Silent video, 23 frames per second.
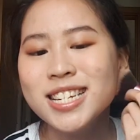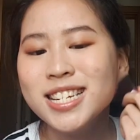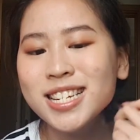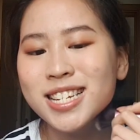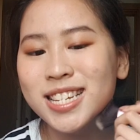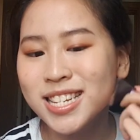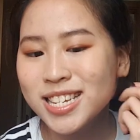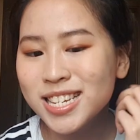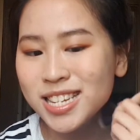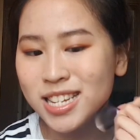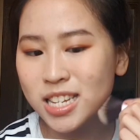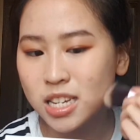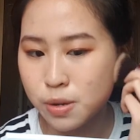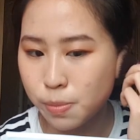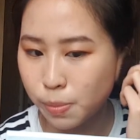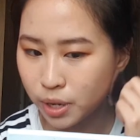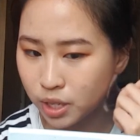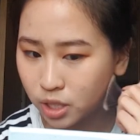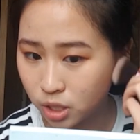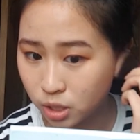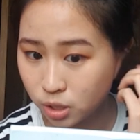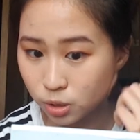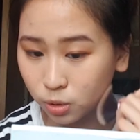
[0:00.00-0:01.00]

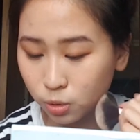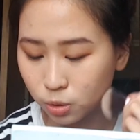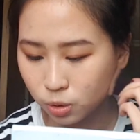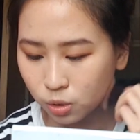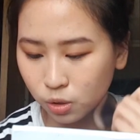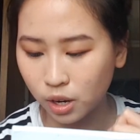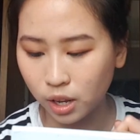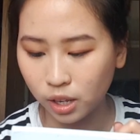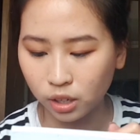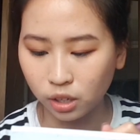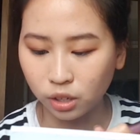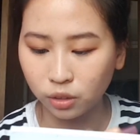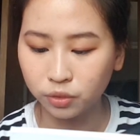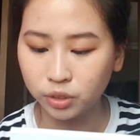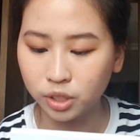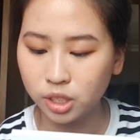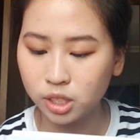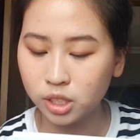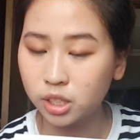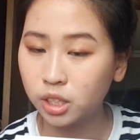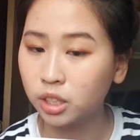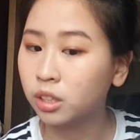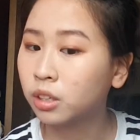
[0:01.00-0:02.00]
but it's so good. I love
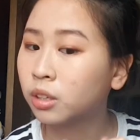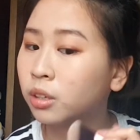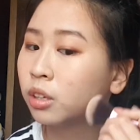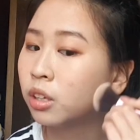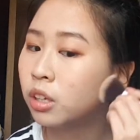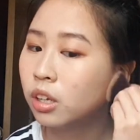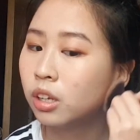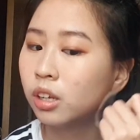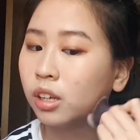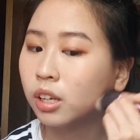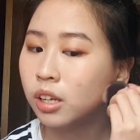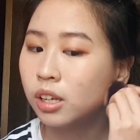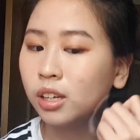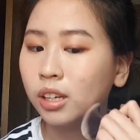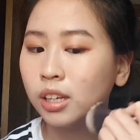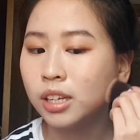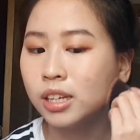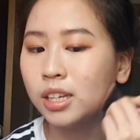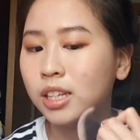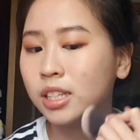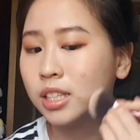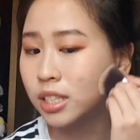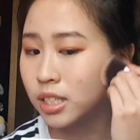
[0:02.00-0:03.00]
this thing.
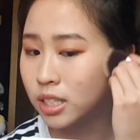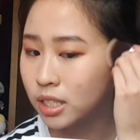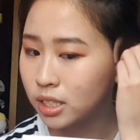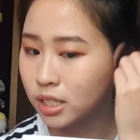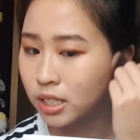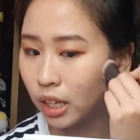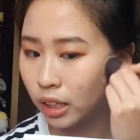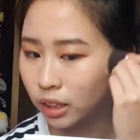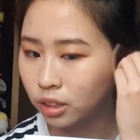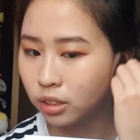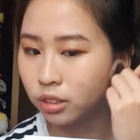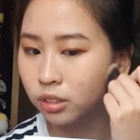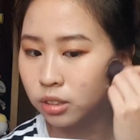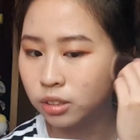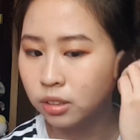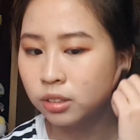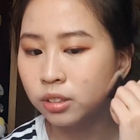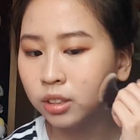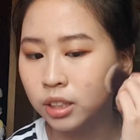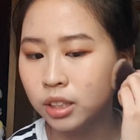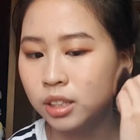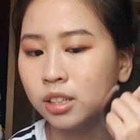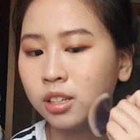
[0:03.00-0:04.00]
It's subtle
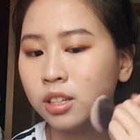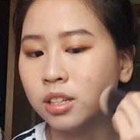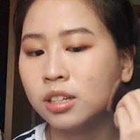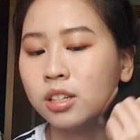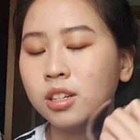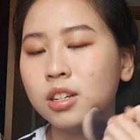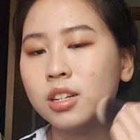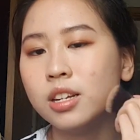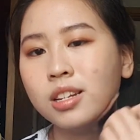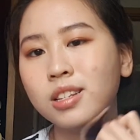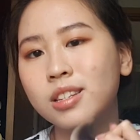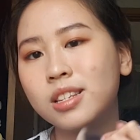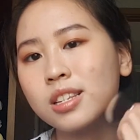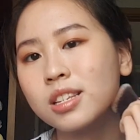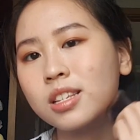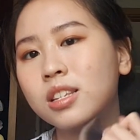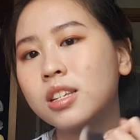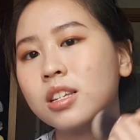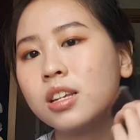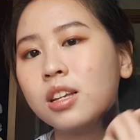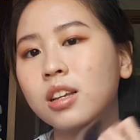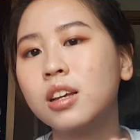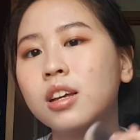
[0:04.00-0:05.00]
and
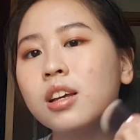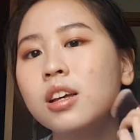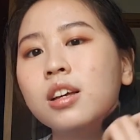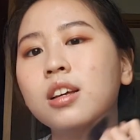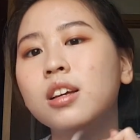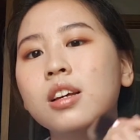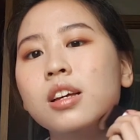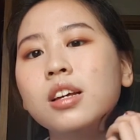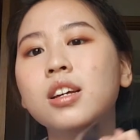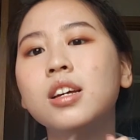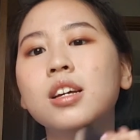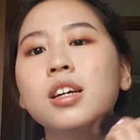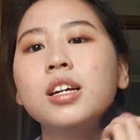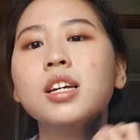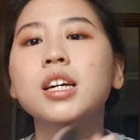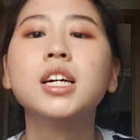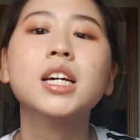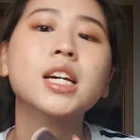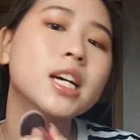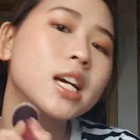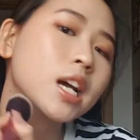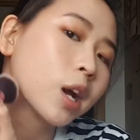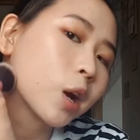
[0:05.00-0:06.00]
it's
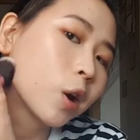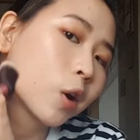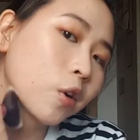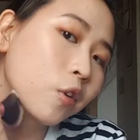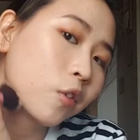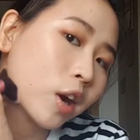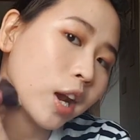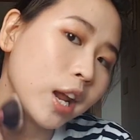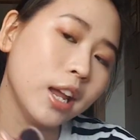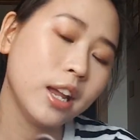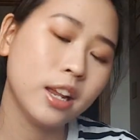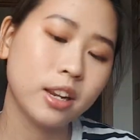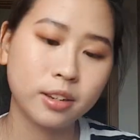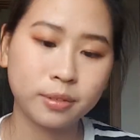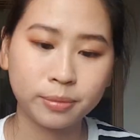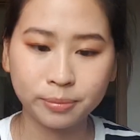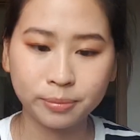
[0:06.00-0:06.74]
great.